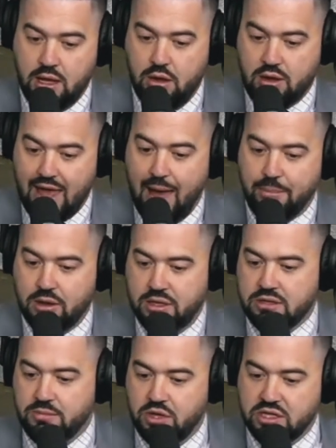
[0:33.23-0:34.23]

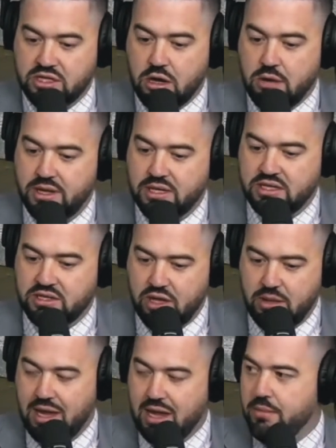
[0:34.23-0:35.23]
capitalism. You can start a business, you
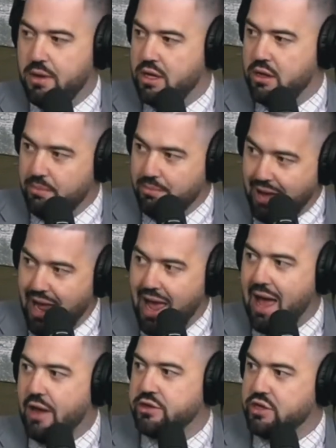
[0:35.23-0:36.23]
can make money, you can buy a
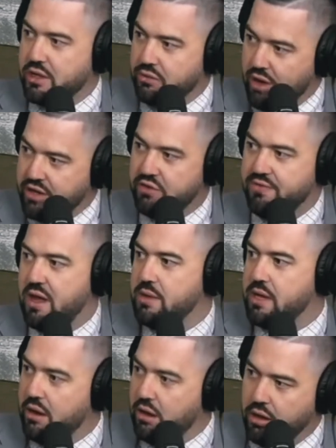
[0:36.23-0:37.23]
house, you can raise your
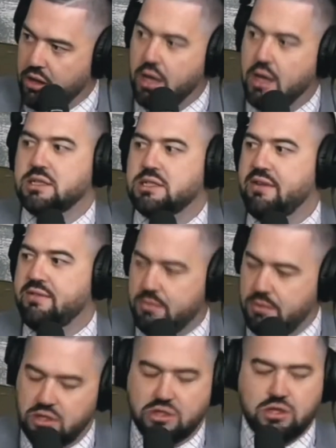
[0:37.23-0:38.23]
family here, safe
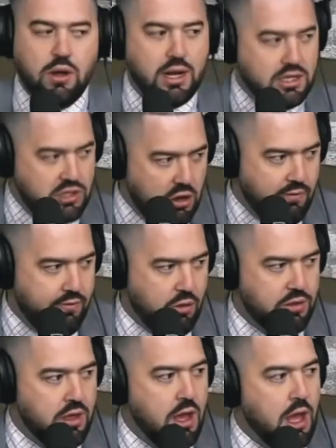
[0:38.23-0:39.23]
community, so on and so
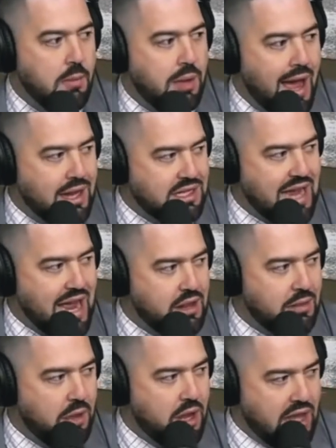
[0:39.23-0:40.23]
forth. But on the side
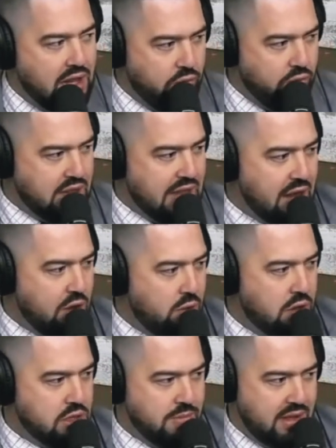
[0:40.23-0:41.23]
of, Mike, can you read that
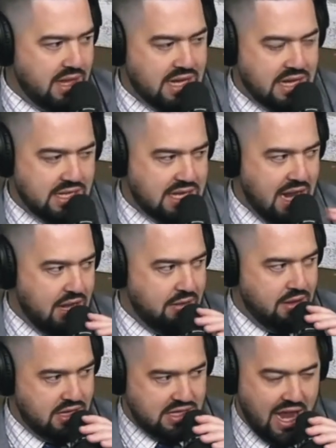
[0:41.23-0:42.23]
quote to me that's on the side
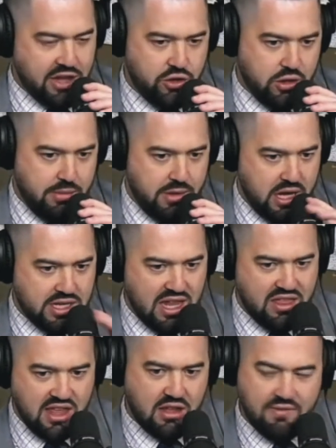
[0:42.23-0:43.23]
of the Statue of Liberty? Because I
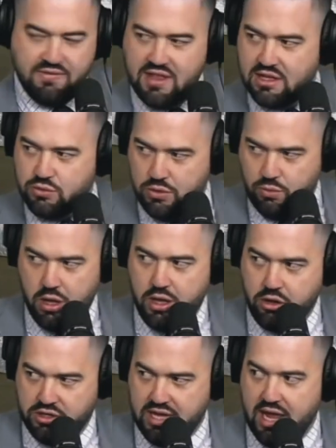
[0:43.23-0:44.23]
think of this with what
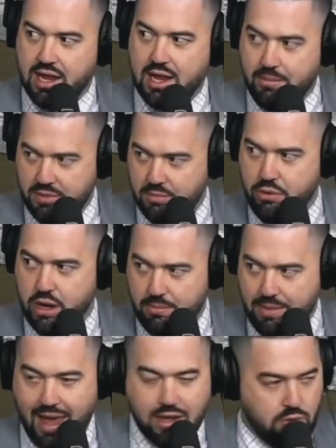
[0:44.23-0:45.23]
you're saying, and I'm going to bring it
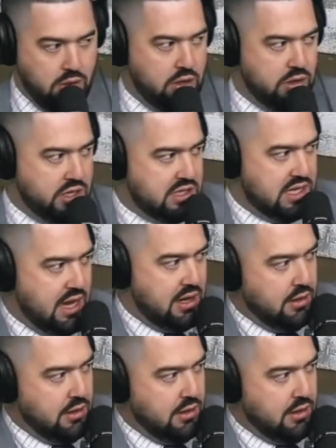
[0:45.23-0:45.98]
back to what you just said.